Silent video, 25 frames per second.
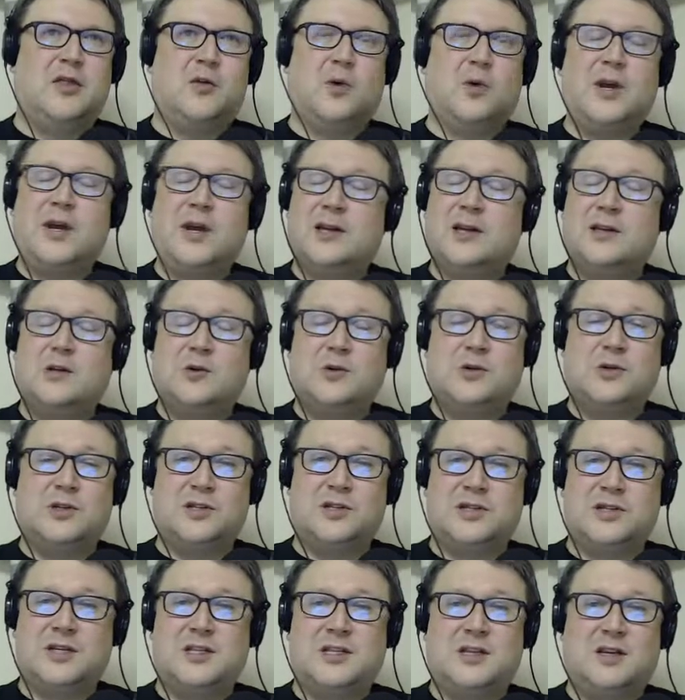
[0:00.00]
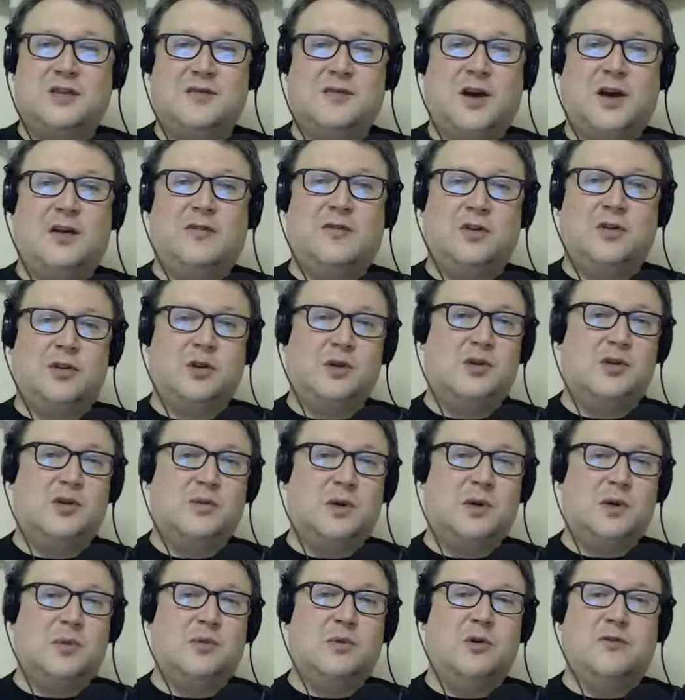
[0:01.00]
365 new
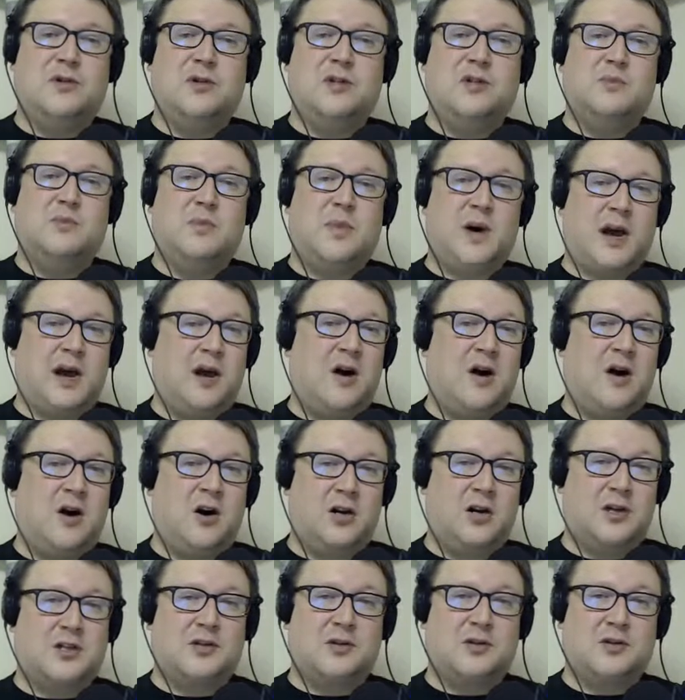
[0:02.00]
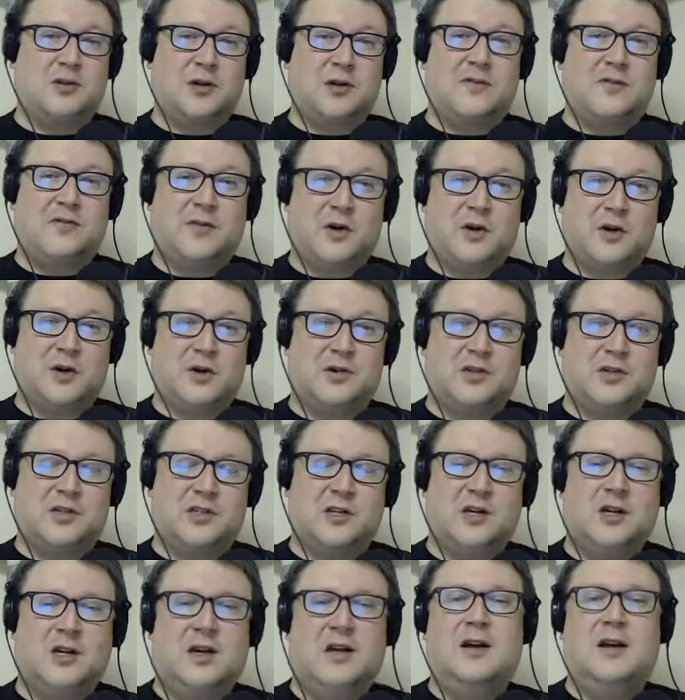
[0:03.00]
to me movies by August
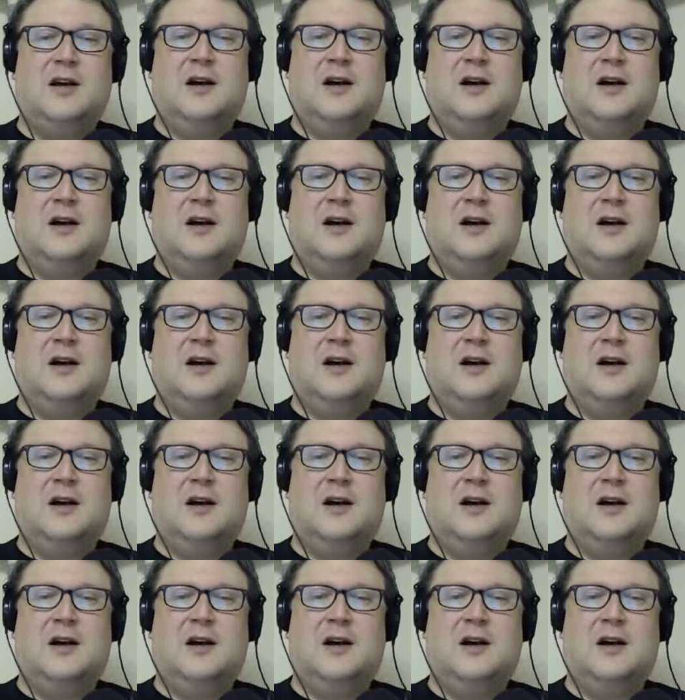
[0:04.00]
31st.